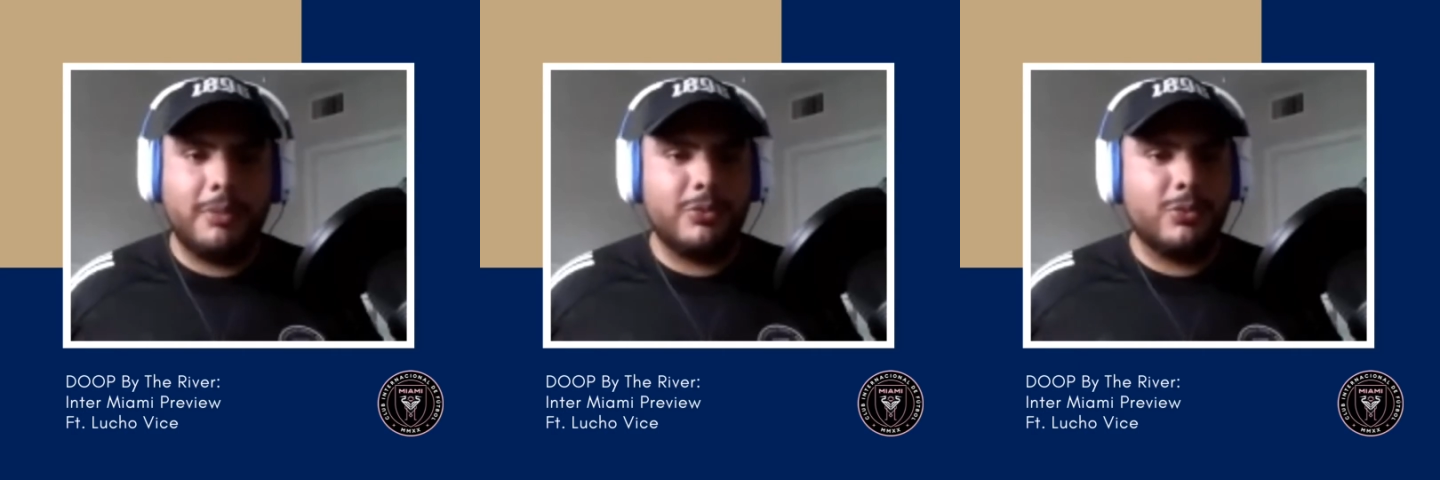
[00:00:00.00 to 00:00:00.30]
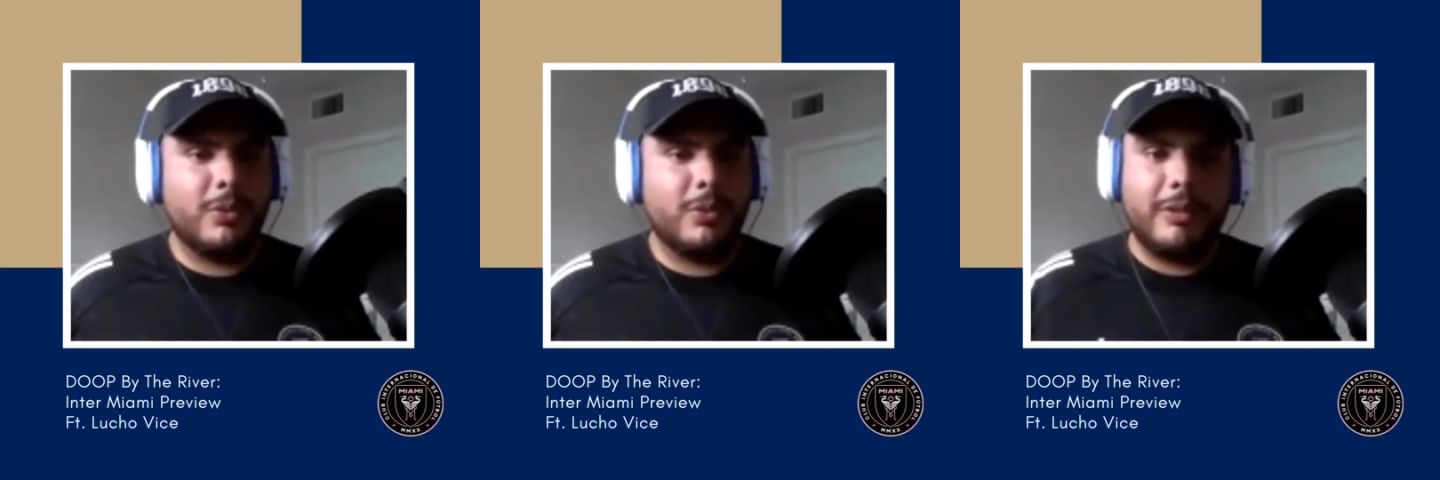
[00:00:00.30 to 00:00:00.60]
who
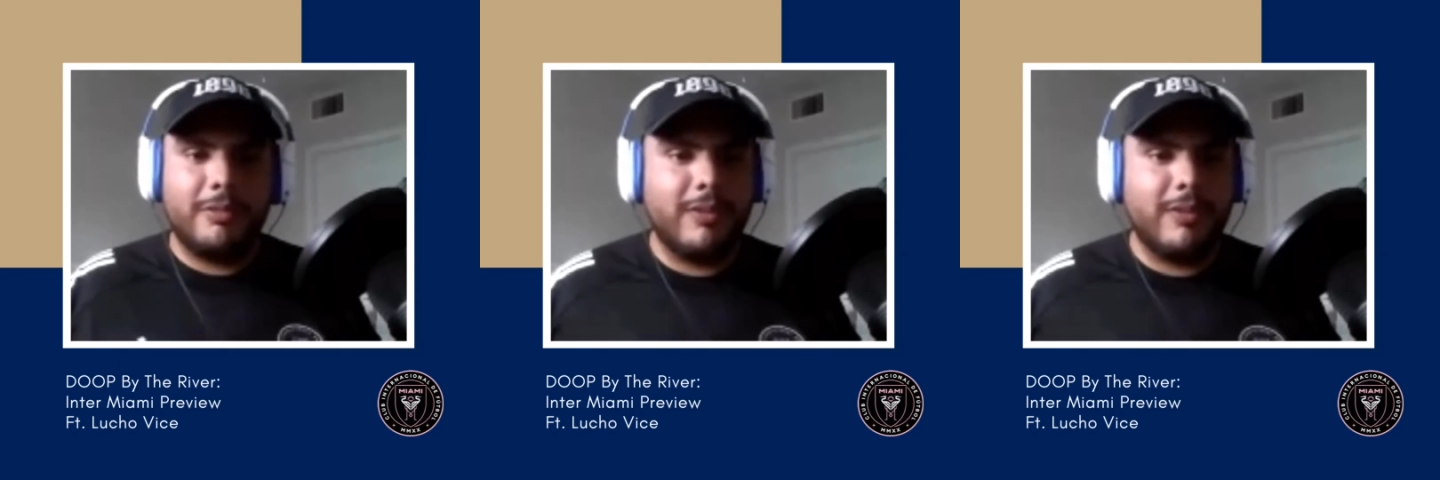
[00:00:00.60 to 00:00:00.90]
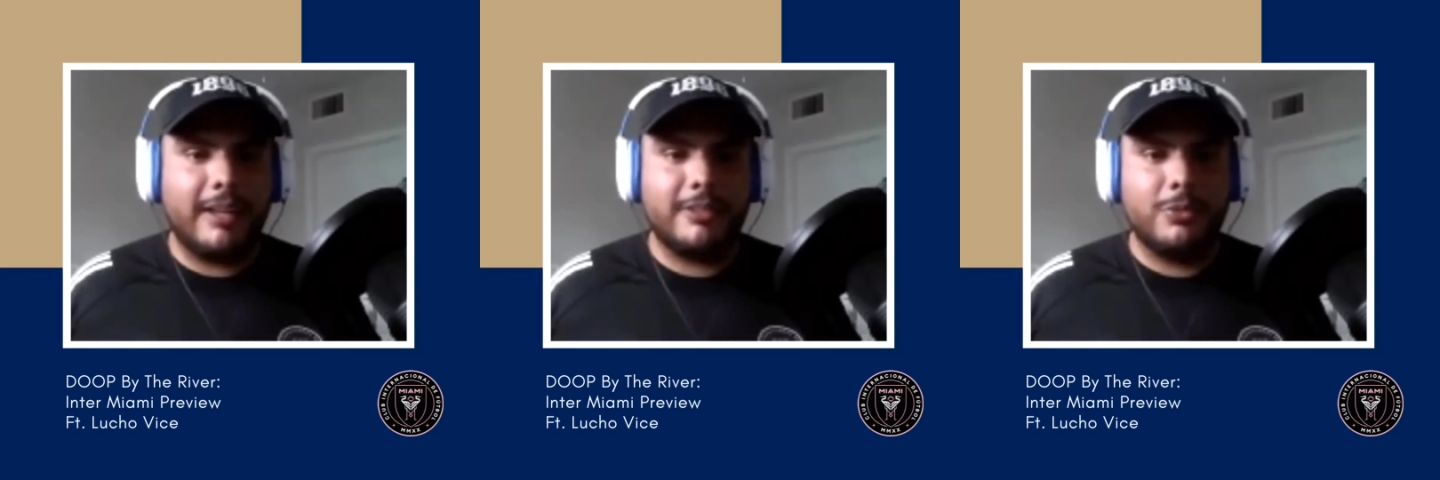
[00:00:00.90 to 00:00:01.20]
want to wave
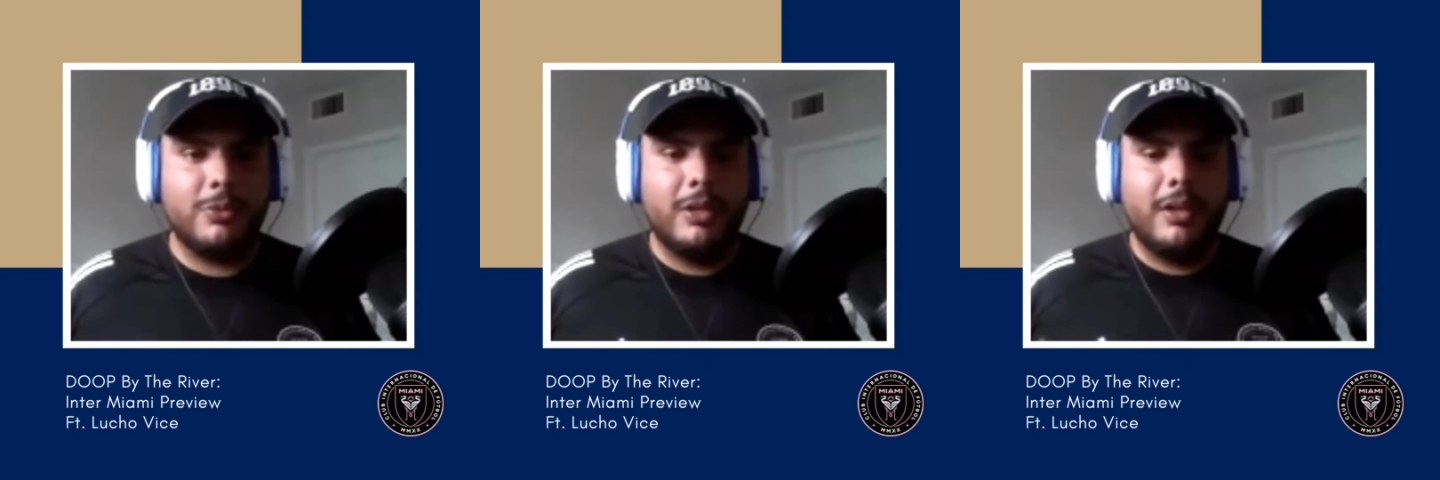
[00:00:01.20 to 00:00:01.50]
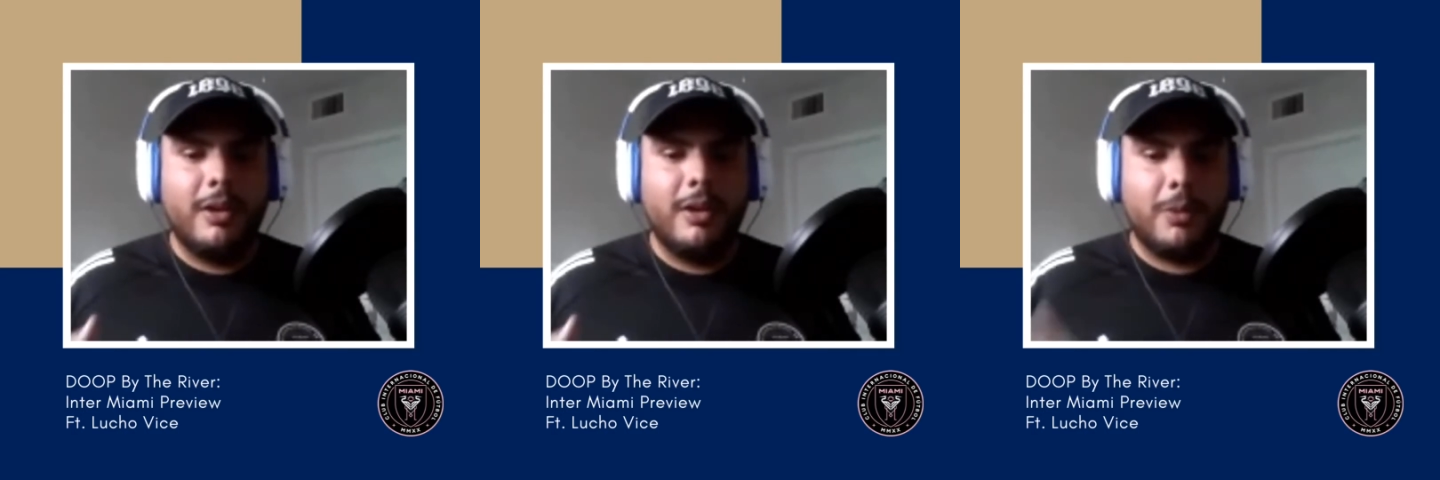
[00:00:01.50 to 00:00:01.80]
flags, who
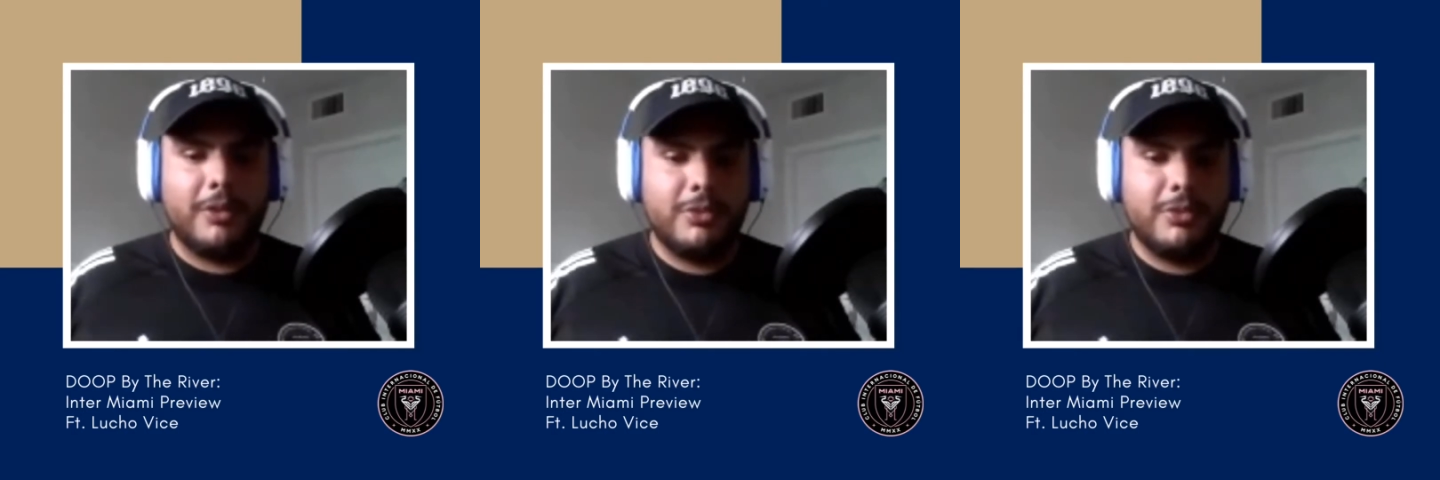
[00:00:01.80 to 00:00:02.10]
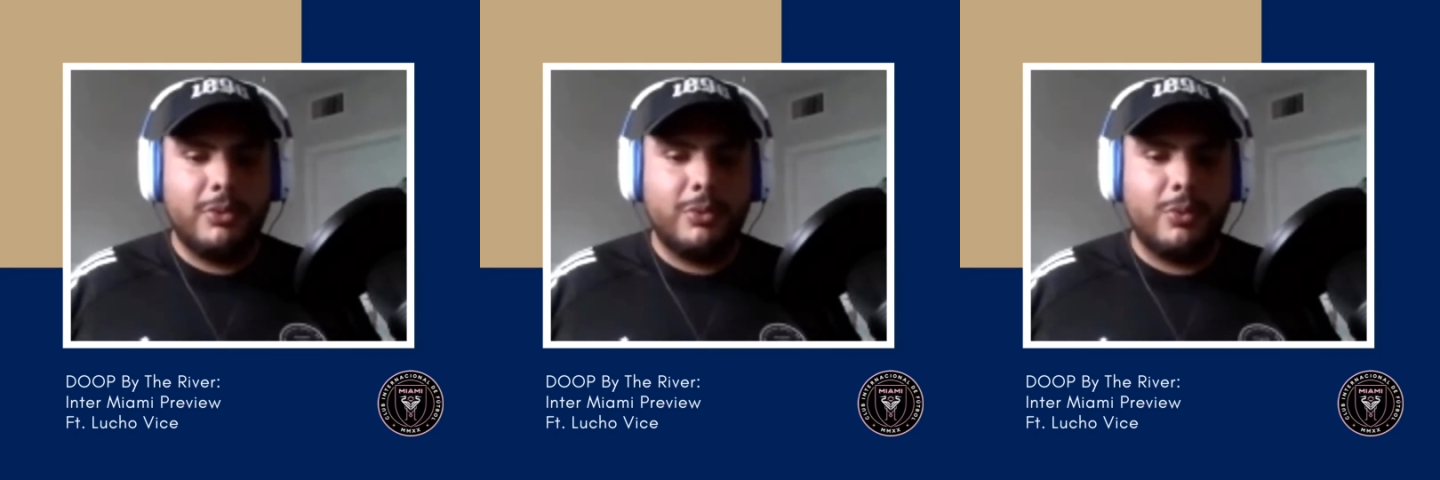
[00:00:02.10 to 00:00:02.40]
want to
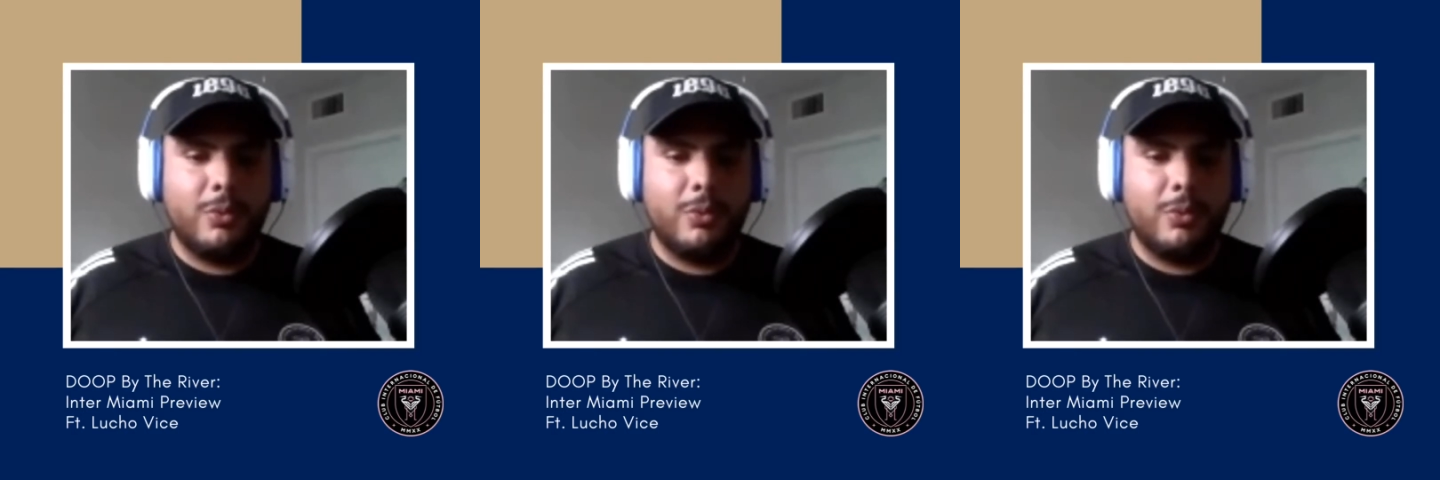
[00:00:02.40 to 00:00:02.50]
do